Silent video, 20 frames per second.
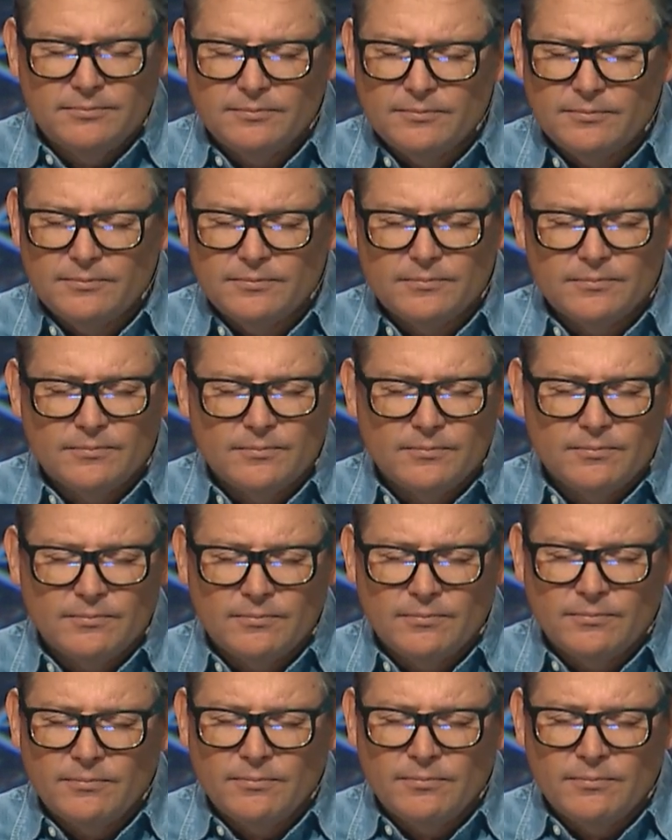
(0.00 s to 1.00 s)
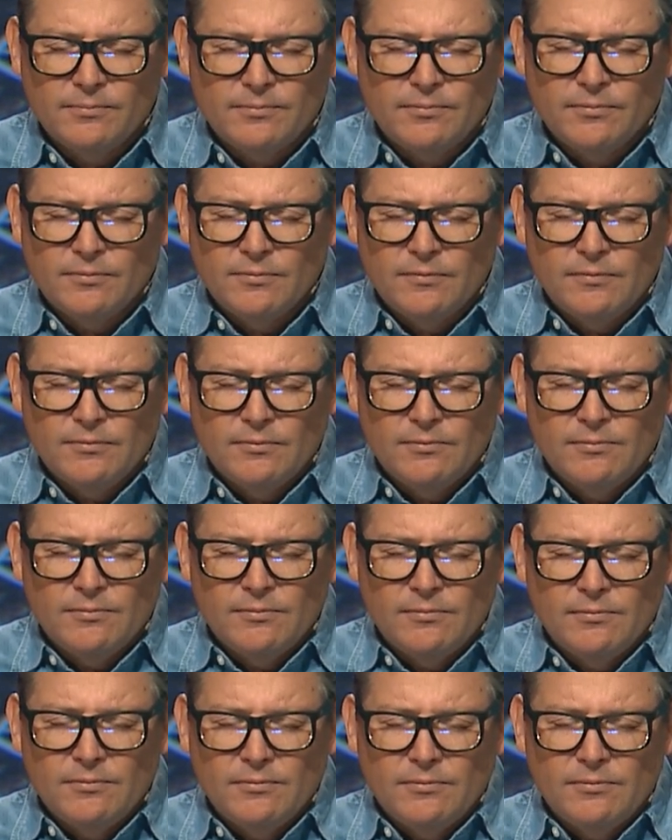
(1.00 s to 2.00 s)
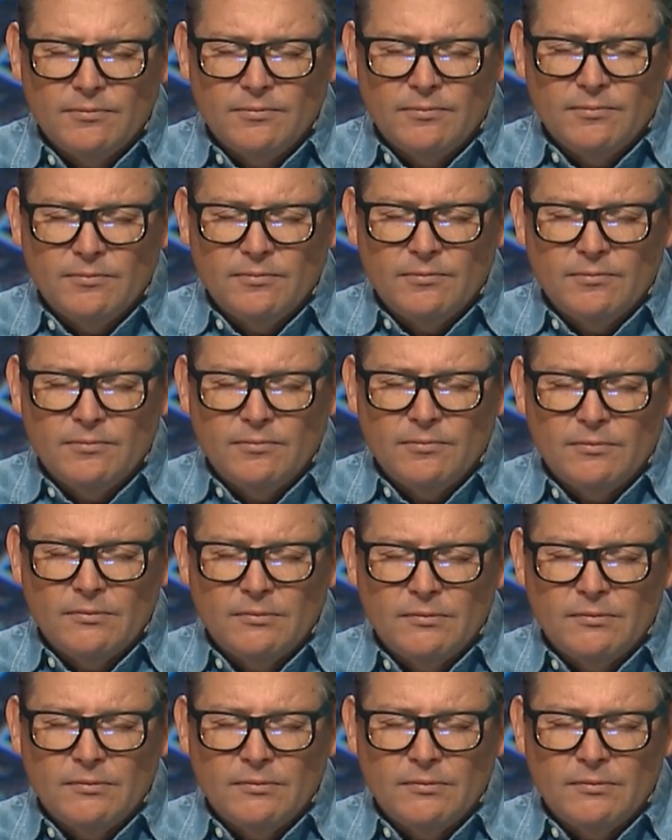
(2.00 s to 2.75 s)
(silence)